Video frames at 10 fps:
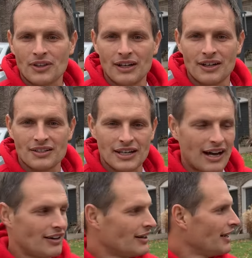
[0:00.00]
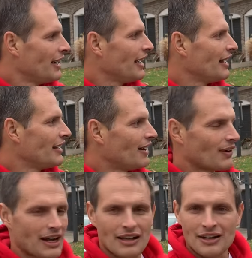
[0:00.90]
10 years now, and
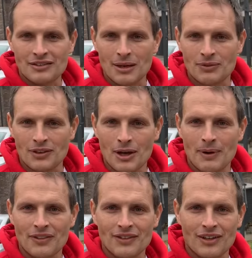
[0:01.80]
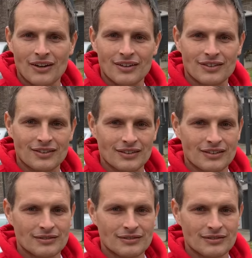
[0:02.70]
we got a lot of tips to come out this holiday season.